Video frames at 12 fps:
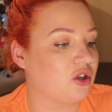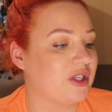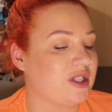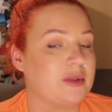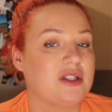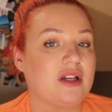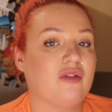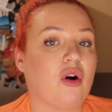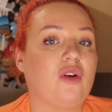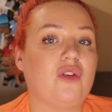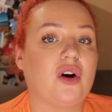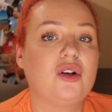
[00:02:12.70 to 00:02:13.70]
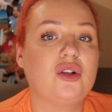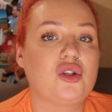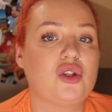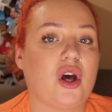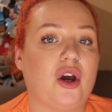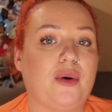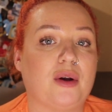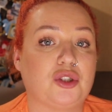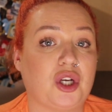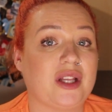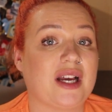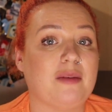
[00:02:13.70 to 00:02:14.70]
the Christmas dinner offer, so I'll
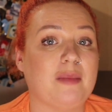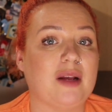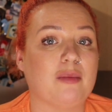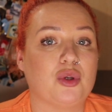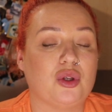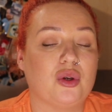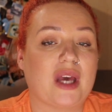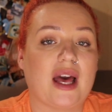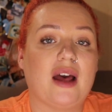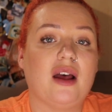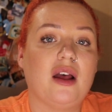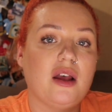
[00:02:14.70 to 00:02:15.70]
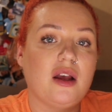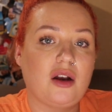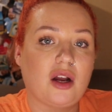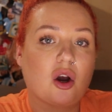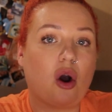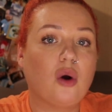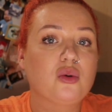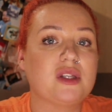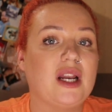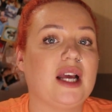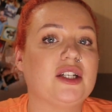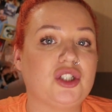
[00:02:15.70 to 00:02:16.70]
show you that in a minute, but you get like a whole
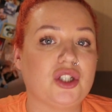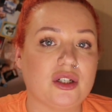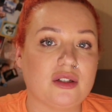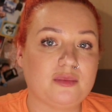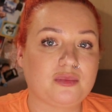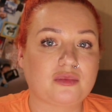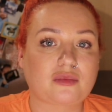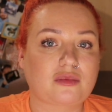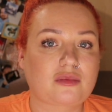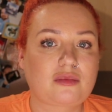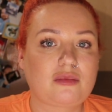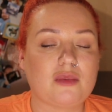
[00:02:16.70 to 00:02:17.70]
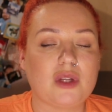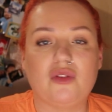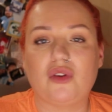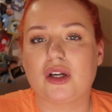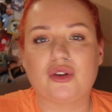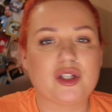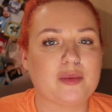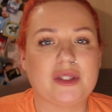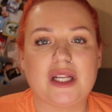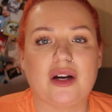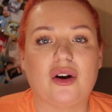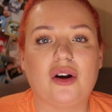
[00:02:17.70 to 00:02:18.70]
selection of like
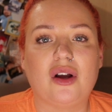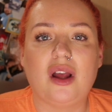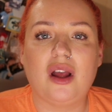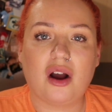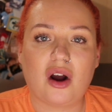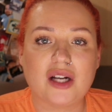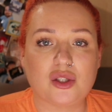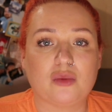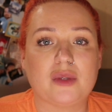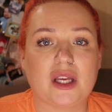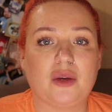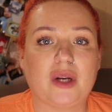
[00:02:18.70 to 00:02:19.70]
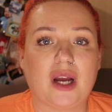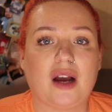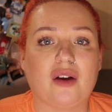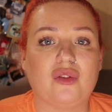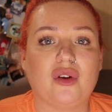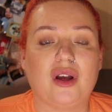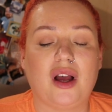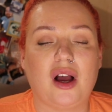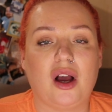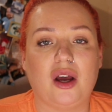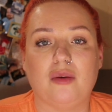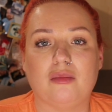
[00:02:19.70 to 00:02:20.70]
Christmas dinner items that you would have
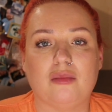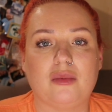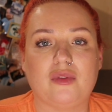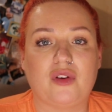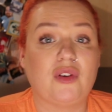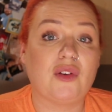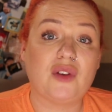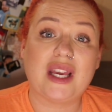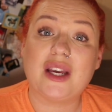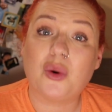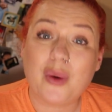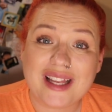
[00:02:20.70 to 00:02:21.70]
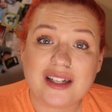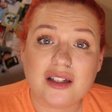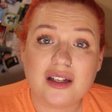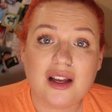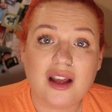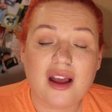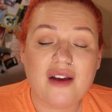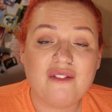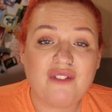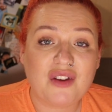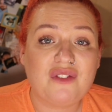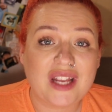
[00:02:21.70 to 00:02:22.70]
for 15 quid.
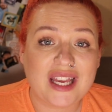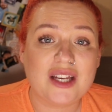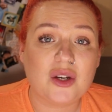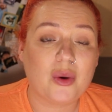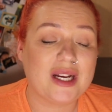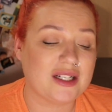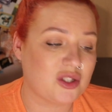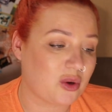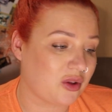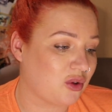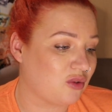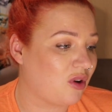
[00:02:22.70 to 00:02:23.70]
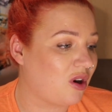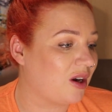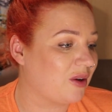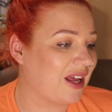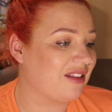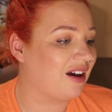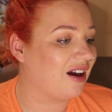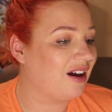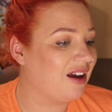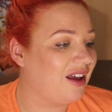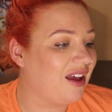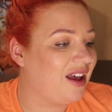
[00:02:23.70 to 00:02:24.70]
15 quid, so I thought, right, I'll get
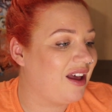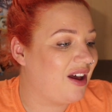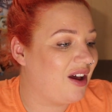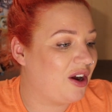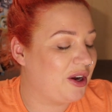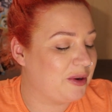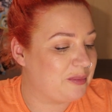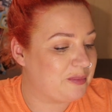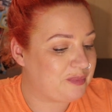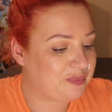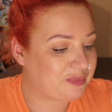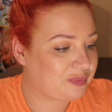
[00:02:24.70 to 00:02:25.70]
that. And